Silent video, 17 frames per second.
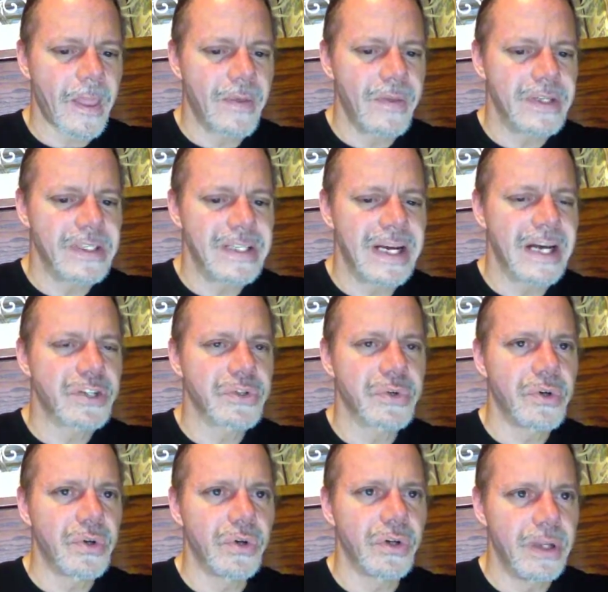the
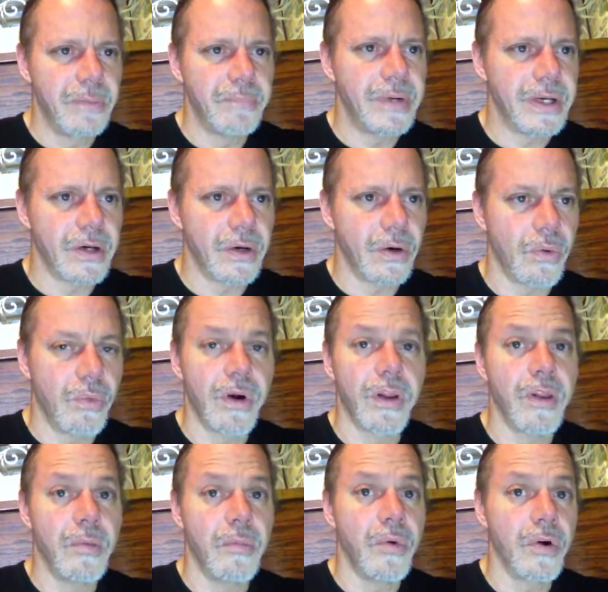Teatro Olimpico, one
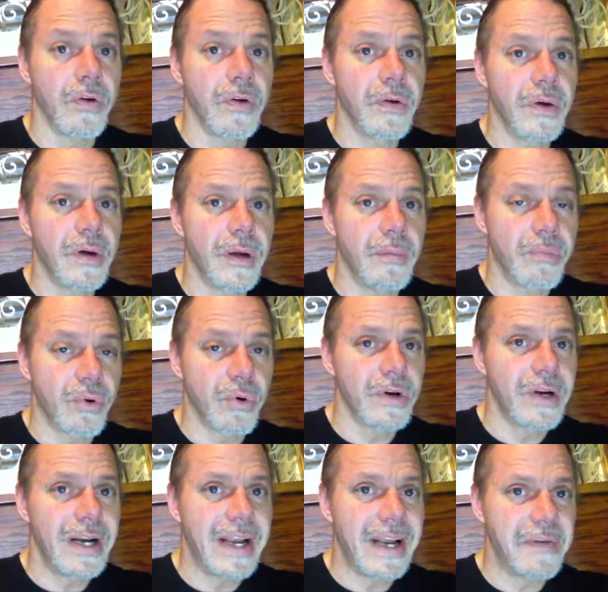of the more
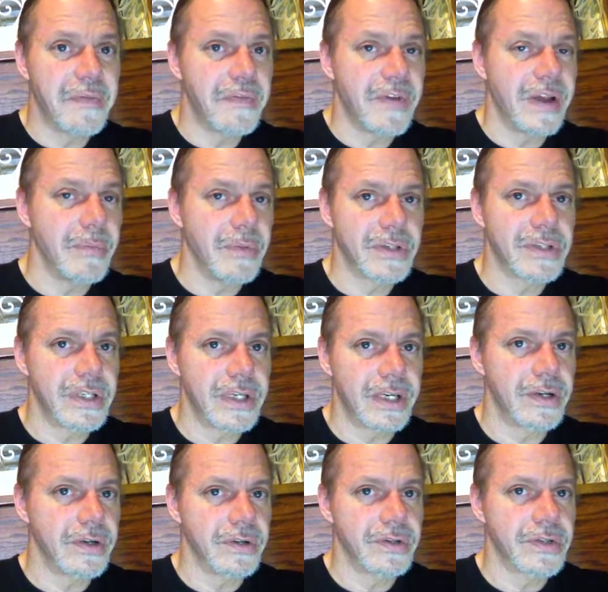important and famous
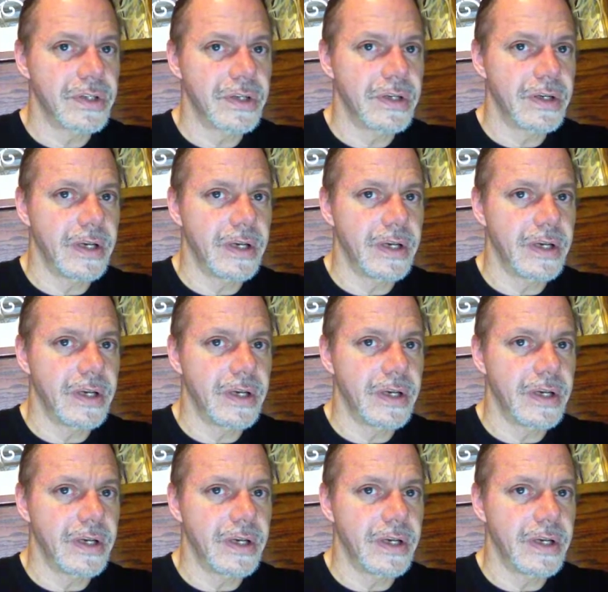theaters